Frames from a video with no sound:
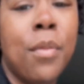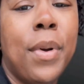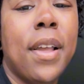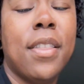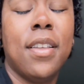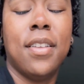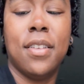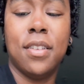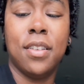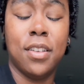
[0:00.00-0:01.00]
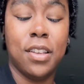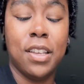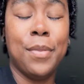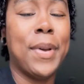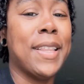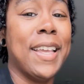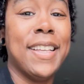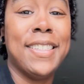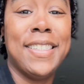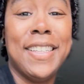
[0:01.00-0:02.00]
by the
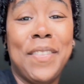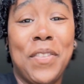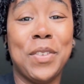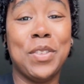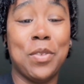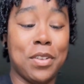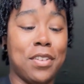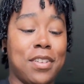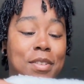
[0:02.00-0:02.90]
AC, it feels so good.